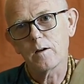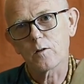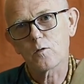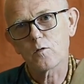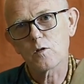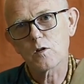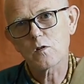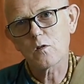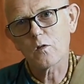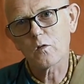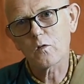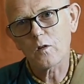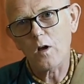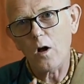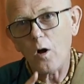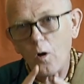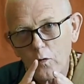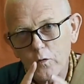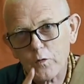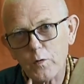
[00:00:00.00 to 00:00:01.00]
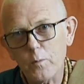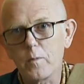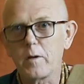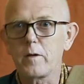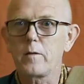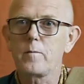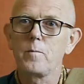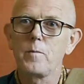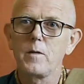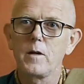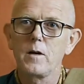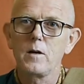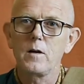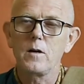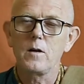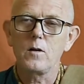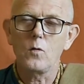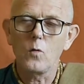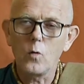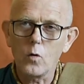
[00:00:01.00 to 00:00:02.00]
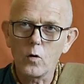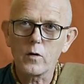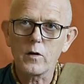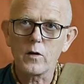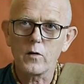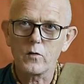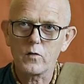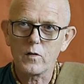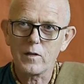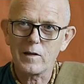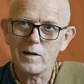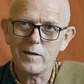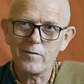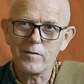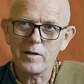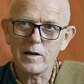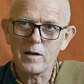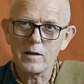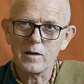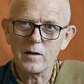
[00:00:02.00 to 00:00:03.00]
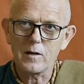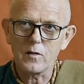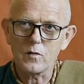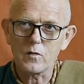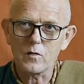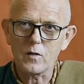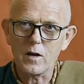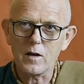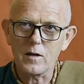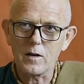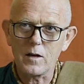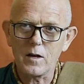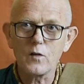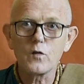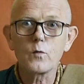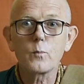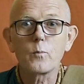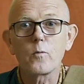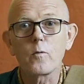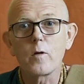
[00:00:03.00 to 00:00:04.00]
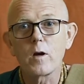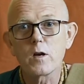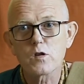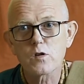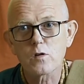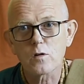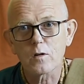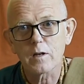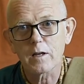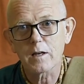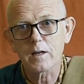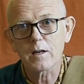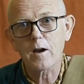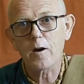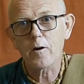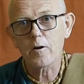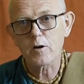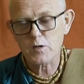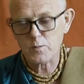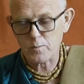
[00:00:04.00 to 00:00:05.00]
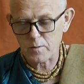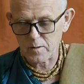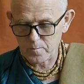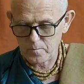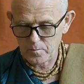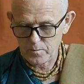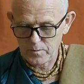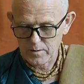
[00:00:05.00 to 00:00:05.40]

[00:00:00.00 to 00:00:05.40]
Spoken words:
Krishna's ultimate order to the living entities and inspirational encouragement.